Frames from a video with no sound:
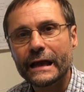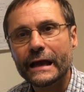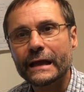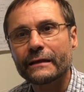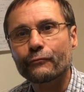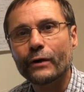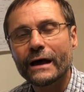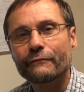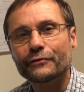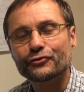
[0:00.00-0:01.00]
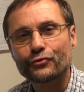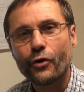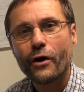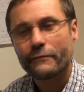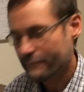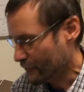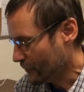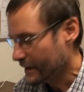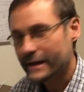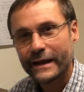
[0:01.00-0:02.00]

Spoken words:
and we'll have a draw for